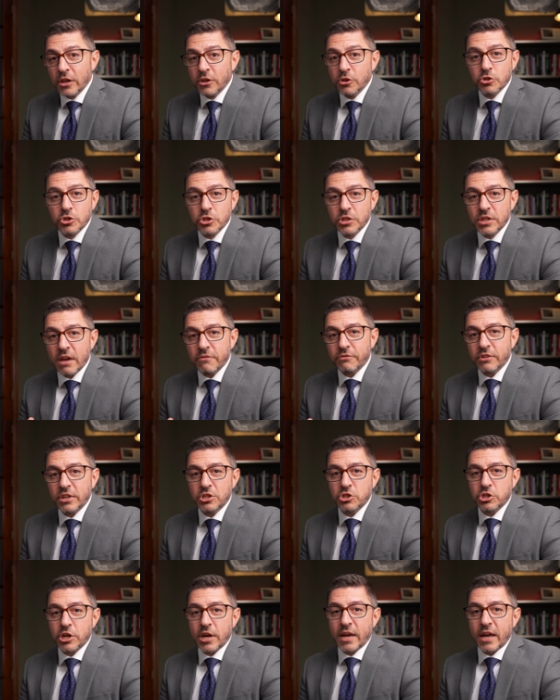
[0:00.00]
You should definitely
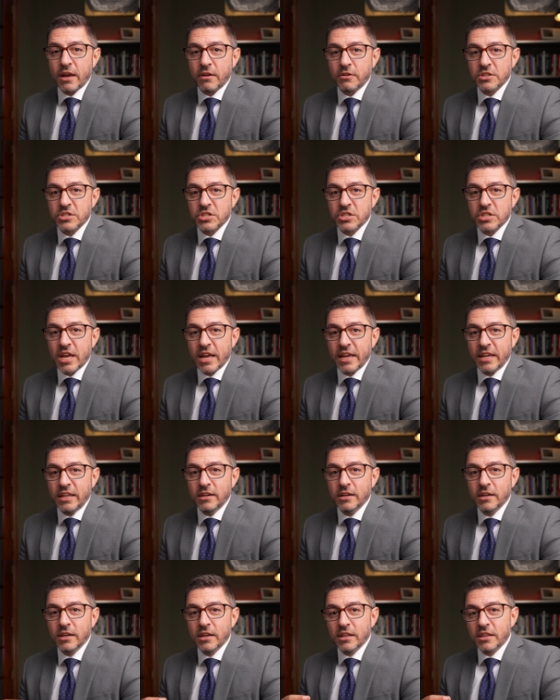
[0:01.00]
check out his site.
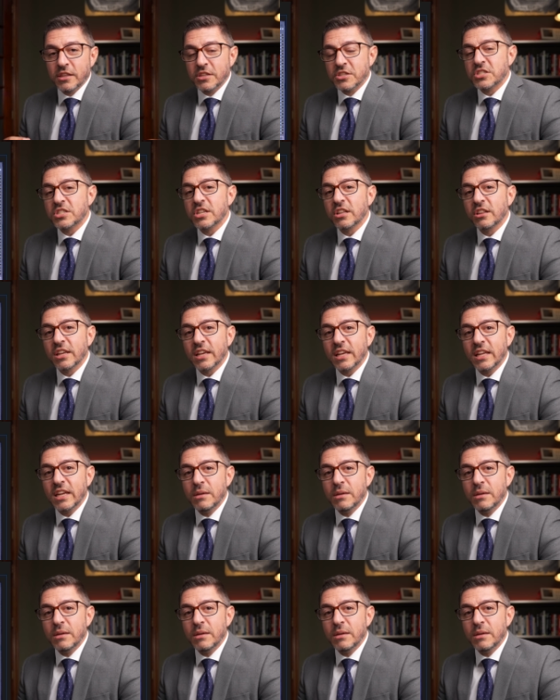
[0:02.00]
The silicon